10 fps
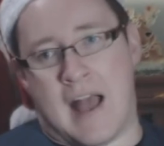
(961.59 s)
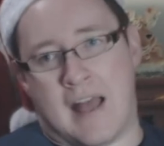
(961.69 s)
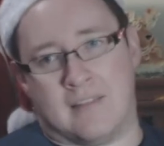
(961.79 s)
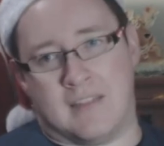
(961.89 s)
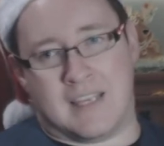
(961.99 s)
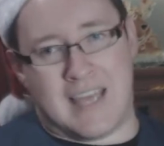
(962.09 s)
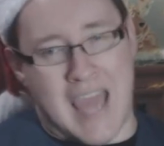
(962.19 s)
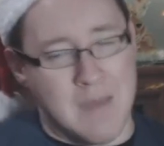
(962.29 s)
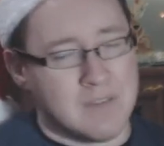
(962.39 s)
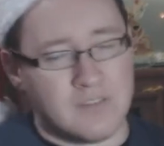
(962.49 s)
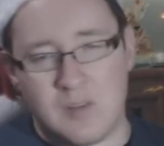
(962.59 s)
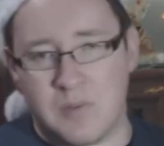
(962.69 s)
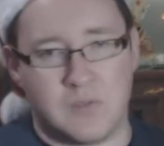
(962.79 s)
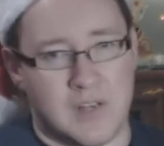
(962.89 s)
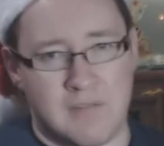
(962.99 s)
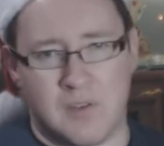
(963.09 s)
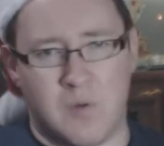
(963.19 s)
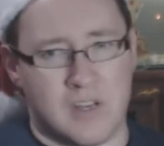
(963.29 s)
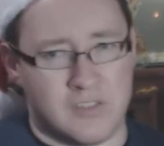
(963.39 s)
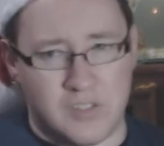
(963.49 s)
and the chemistry between
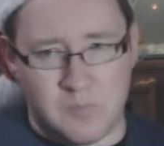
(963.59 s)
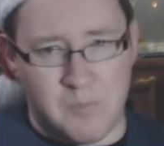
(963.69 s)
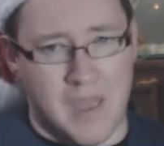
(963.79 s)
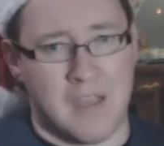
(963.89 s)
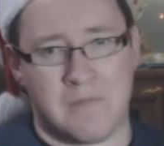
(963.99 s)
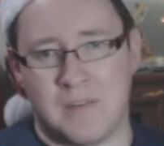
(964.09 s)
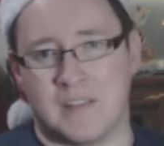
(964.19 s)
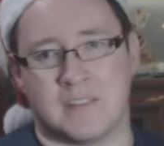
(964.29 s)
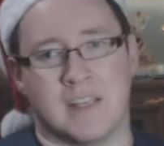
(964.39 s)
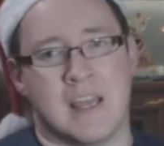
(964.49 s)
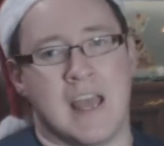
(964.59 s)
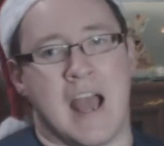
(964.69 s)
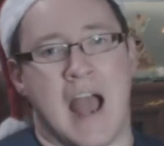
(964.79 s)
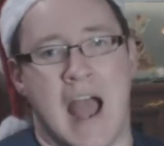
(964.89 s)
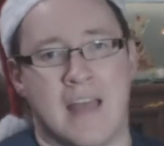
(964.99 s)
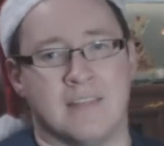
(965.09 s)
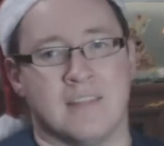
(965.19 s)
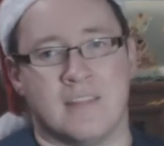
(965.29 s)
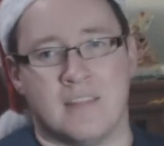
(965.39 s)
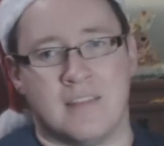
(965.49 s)
everyone is just perfect,
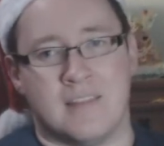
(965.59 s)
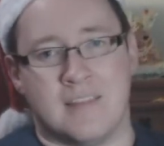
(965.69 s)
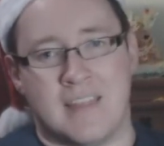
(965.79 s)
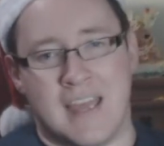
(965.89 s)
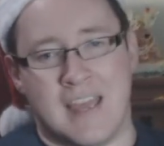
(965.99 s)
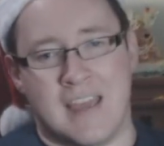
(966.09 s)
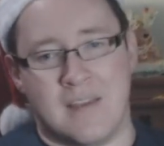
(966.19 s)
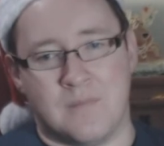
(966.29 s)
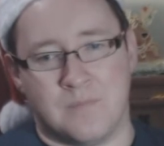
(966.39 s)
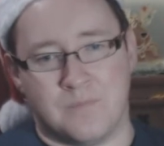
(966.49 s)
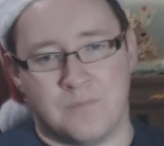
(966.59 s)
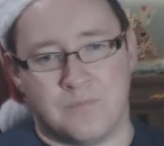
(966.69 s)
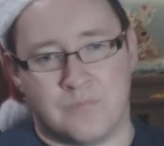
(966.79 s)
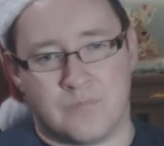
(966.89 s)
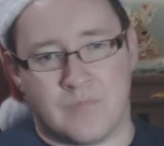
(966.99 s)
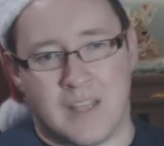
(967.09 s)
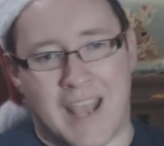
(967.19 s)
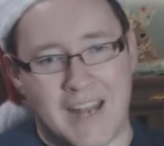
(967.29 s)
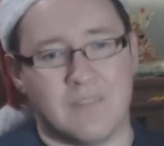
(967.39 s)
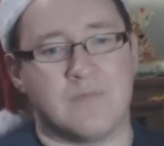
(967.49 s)
and they
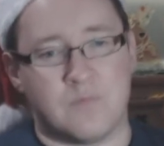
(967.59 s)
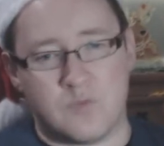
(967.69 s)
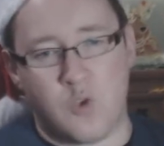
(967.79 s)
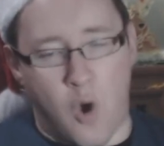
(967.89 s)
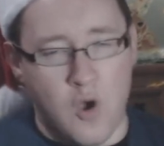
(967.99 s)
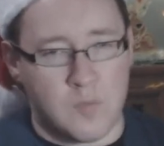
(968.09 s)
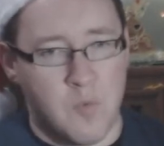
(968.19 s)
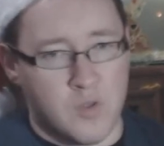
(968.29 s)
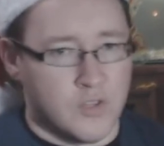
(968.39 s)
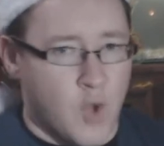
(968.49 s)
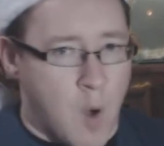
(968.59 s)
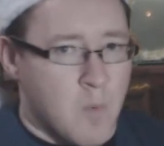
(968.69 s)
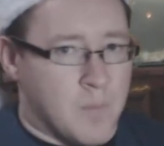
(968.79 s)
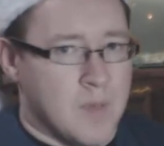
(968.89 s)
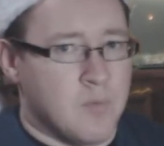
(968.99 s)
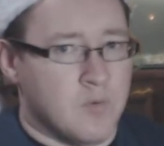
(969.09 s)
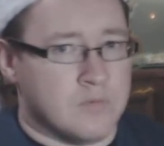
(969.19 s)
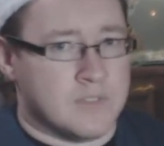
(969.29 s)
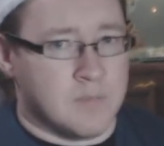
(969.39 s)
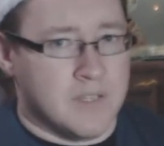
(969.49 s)
kind of talk more like normal
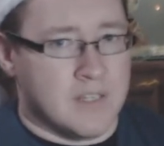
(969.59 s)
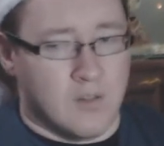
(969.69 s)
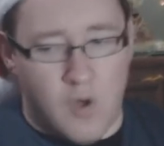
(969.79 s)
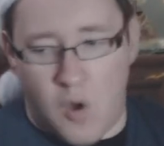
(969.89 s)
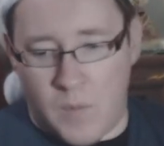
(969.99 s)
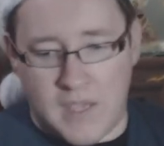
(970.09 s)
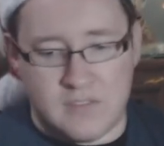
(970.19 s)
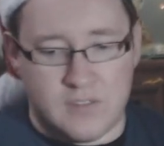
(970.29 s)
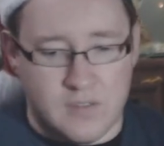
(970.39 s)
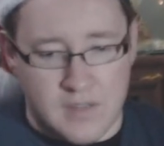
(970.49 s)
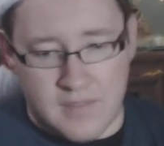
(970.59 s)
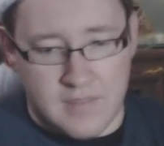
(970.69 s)
people to me in a lot of ways. That